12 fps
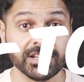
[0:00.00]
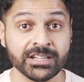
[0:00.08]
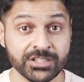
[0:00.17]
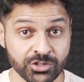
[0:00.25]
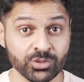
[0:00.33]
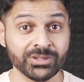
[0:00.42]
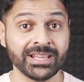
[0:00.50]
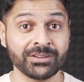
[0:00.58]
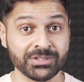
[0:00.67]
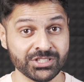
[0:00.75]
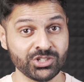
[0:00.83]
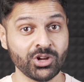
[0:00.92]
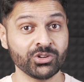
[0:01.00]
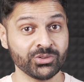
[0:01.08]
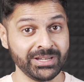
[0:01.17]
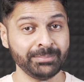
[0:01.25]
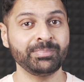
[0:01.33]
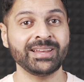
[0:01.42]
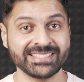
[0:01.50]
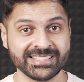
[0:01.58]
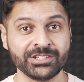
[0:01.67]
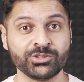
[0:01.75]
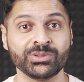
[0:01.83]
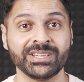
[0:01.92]
a tone that was not only
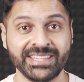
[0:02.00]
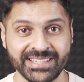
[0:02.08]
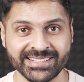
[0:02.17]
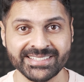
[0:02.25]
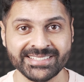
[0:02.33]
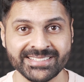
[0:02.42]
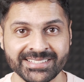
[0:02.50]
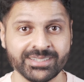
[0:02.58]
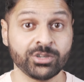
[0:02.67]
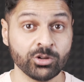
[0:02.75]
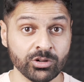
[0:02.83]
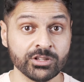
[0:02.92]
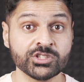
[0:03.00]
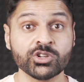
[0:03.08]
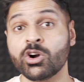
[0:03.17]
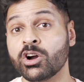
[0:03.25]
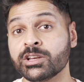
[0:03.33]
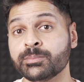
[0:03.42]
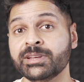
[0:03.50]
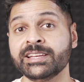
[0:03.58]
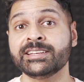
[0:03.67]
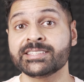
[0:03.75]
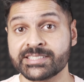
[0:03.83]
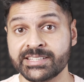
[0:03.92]
pleasant to the ears, but also audibly
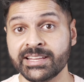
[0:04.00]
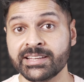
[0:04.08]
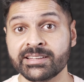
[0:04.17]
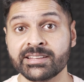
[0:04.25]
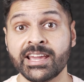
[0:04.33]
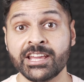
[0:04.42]
distinct,